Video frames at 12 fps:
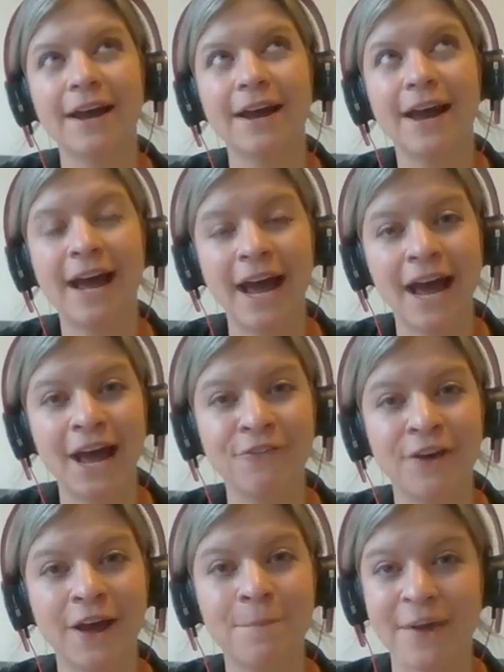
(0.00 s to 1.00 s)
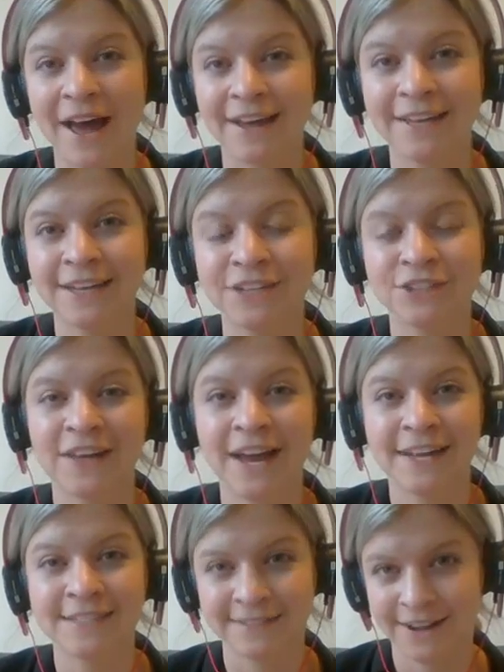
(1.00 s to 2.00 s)
have a package that
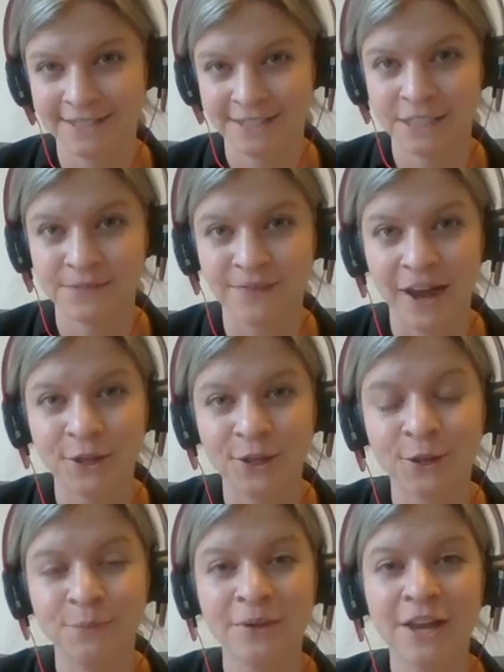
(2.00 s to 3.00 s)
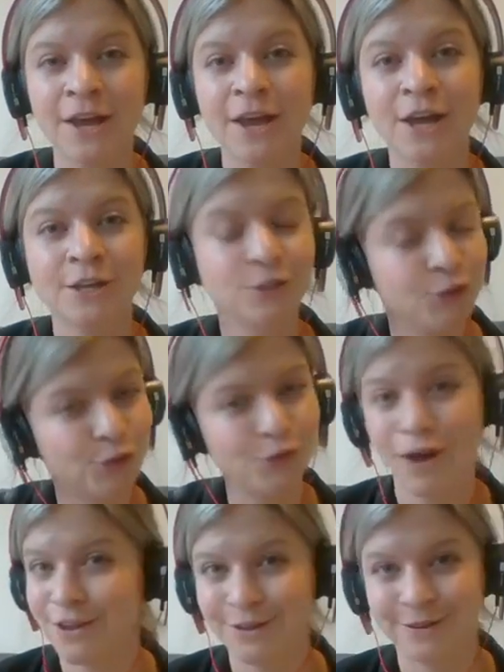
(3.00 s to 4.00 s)
has lost its vacuum, do
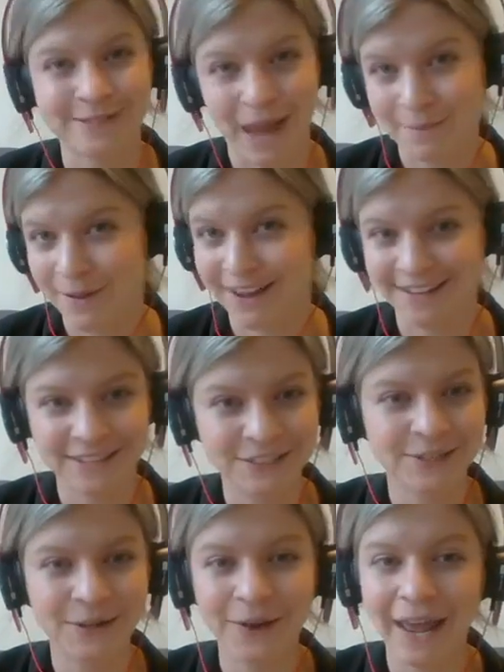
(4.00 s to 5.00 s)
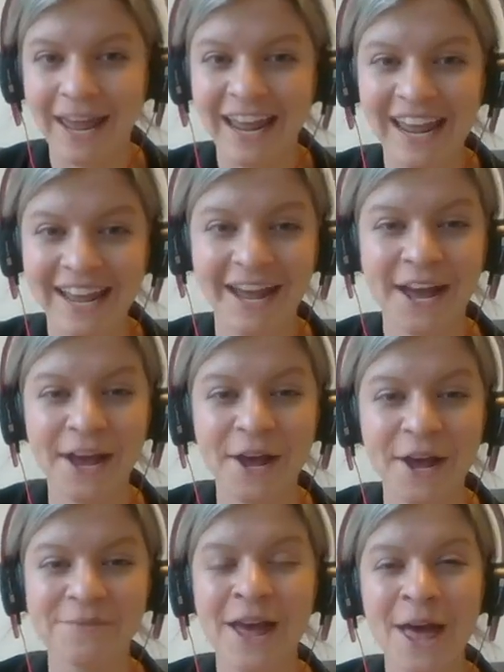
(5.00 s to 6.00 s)
not use that package, okay?
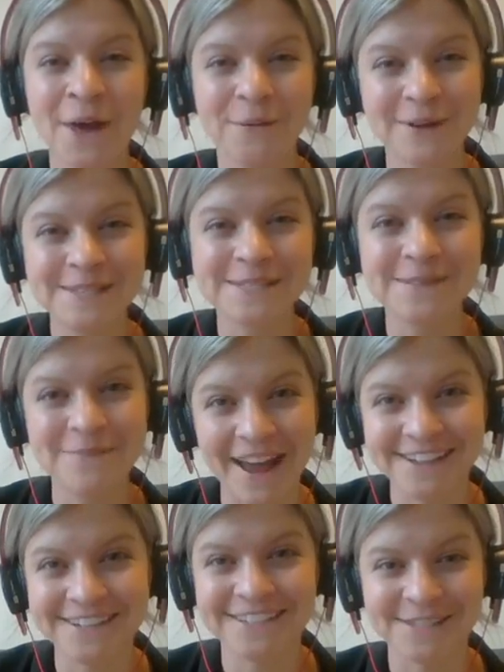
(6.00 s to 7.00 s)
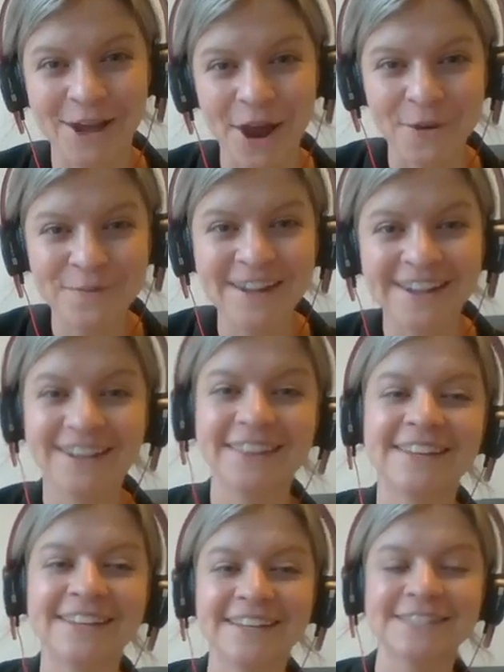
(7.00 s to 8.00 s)
Once the package is open,
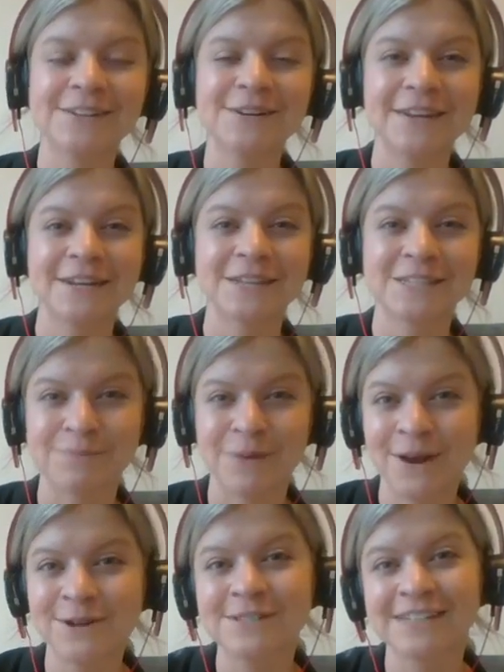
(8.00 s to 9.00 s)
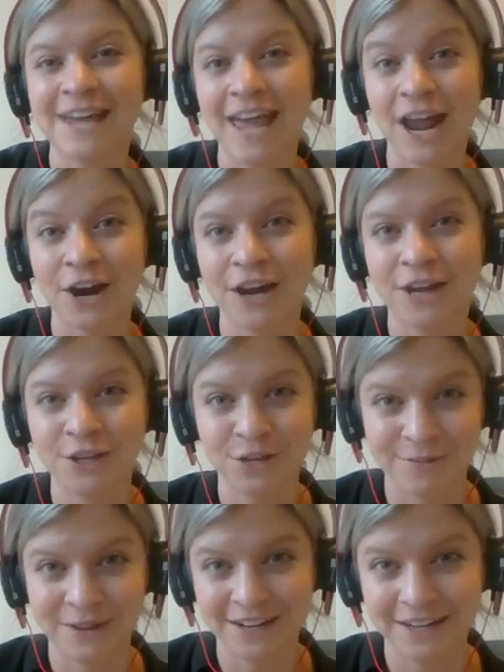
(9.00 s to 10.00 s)
the yeast are then exposed to air and
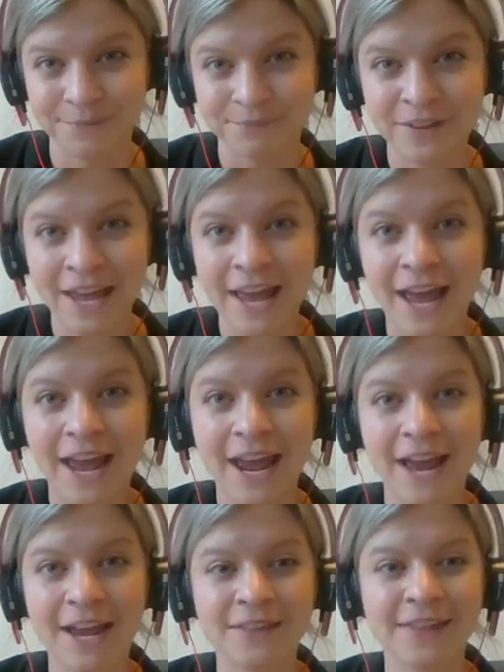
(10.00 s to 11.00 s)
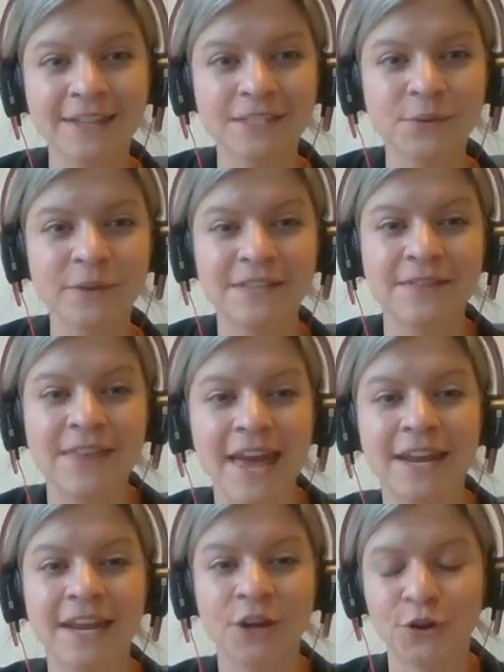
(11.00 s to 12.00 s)
humidity. And that's going to
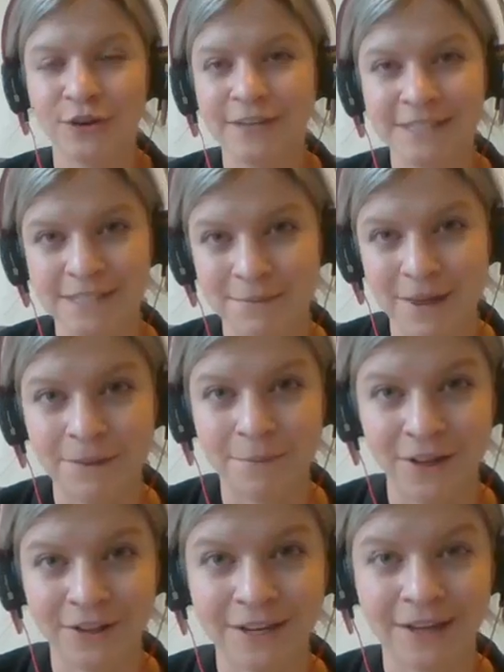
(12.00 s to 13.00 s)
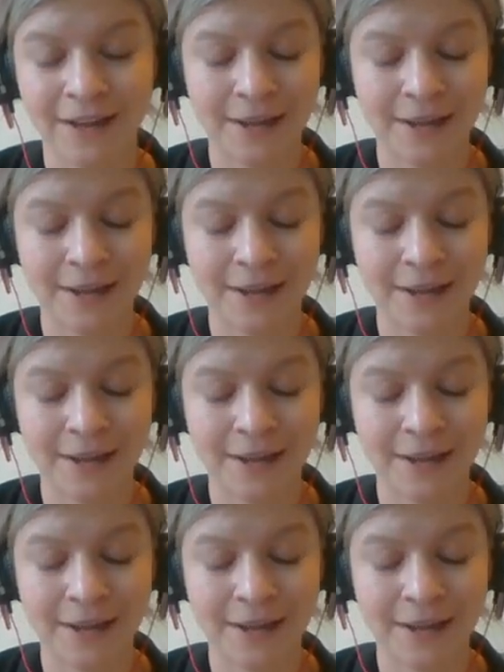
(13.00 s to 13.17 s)
then increase the metabolic